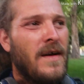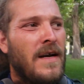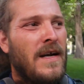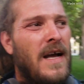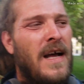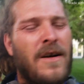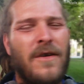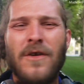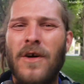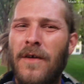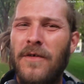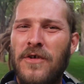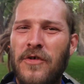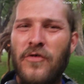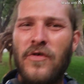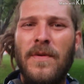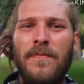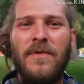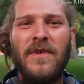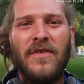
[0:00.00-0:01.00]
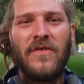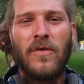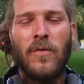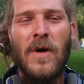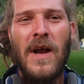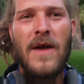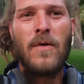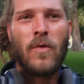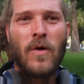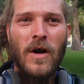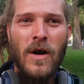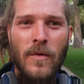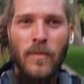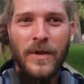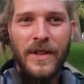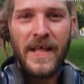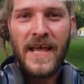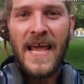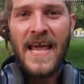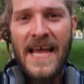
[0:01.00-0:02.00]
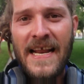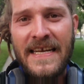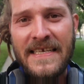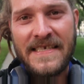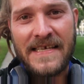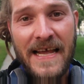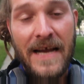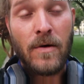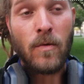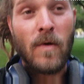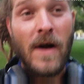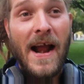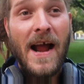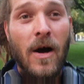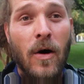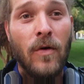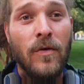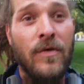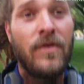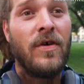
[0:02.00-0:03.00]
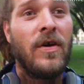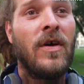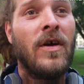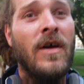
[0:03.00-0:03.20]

I don't know if stripped is the right word when the head is like round,